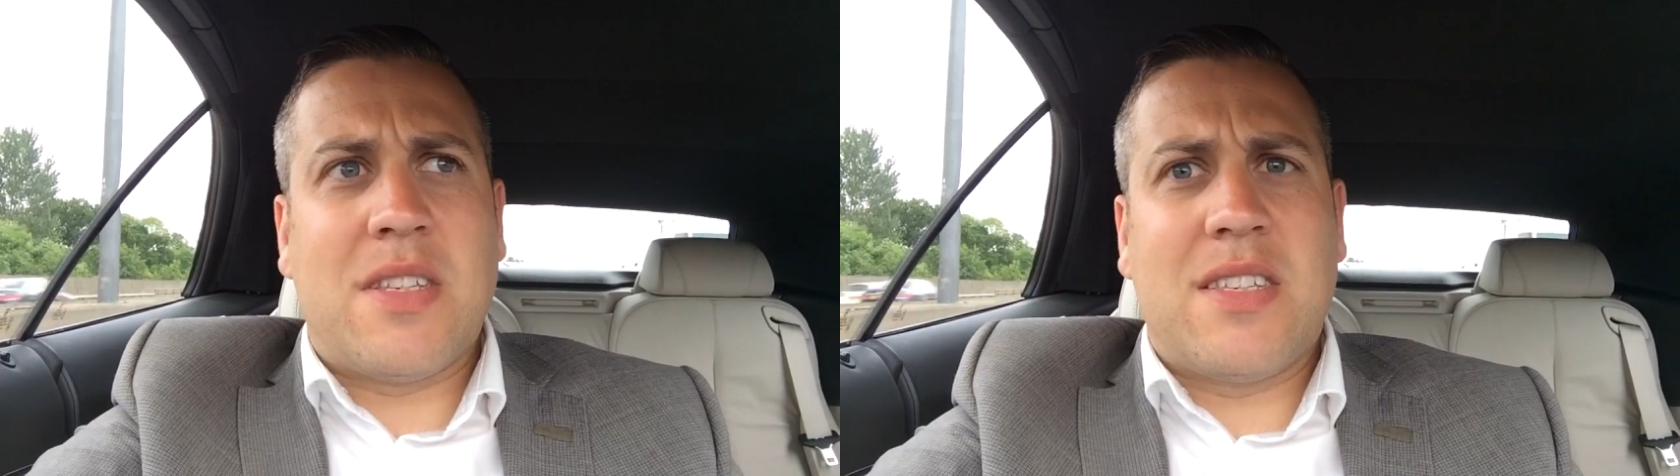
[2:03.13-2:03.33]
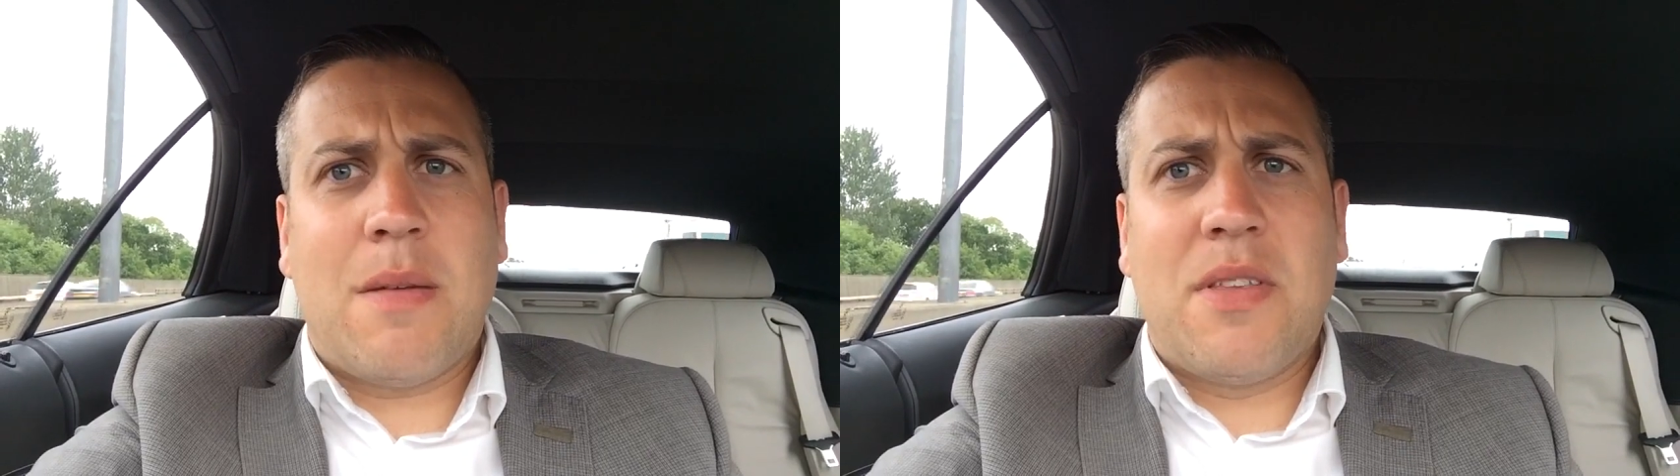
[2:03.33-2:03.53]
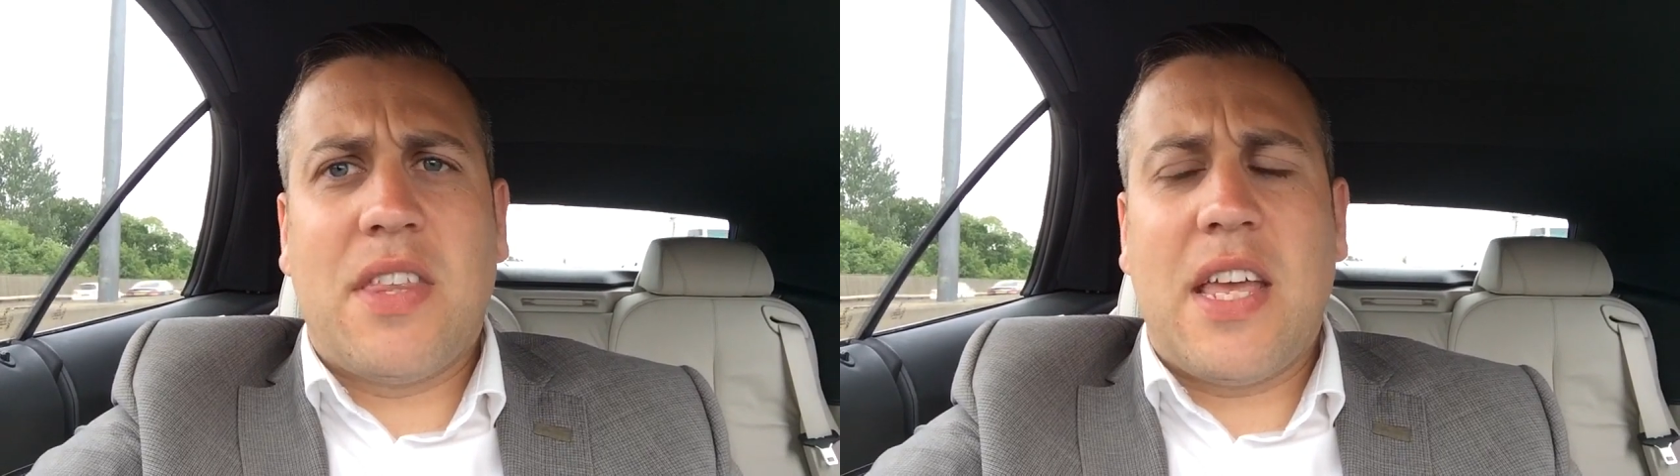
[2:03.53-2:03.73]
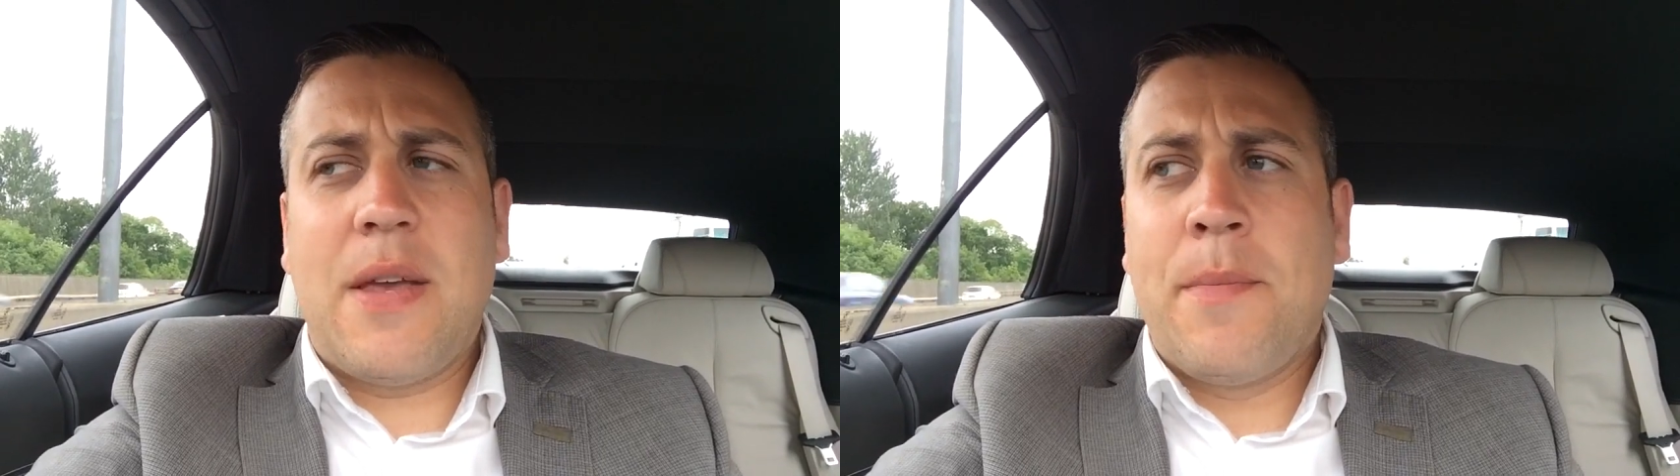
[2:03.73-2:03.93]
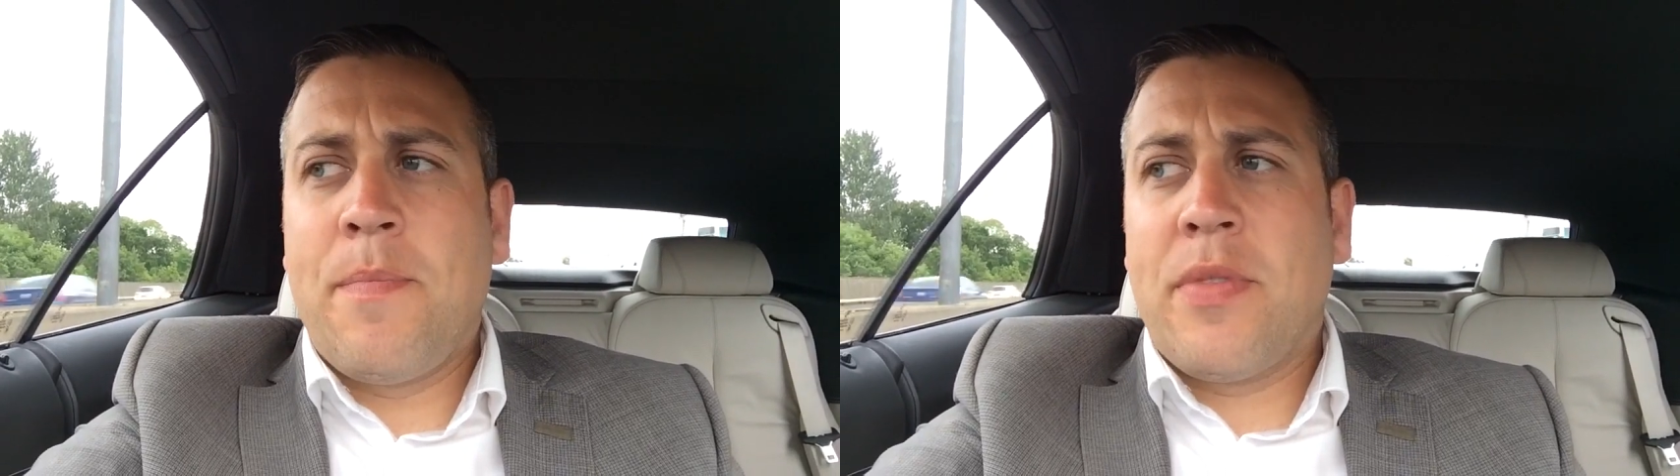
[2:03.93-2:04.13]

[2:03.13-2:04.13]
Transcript: And some of the